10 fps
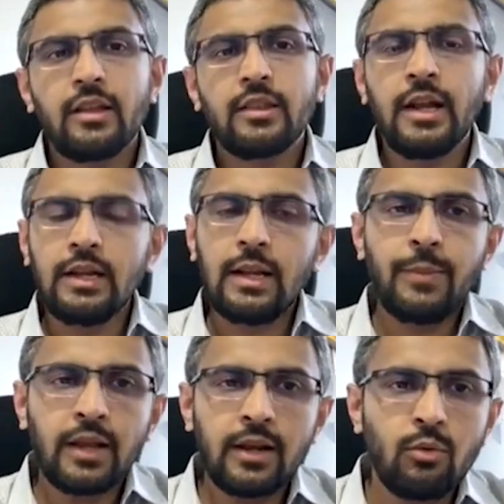Then
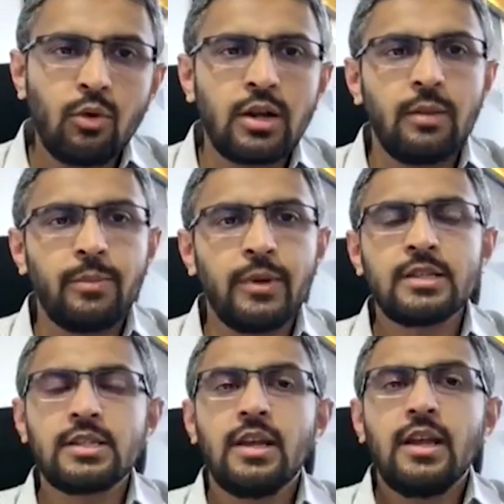typically what
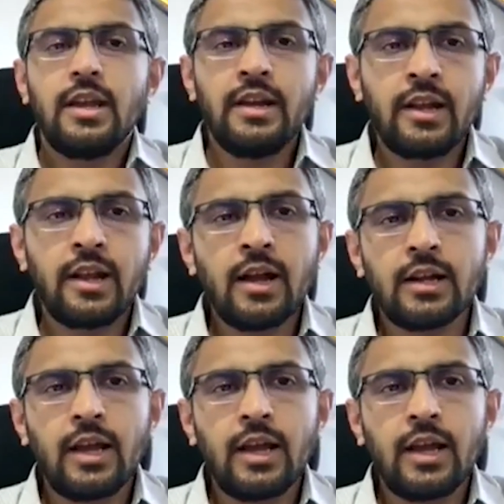happens, India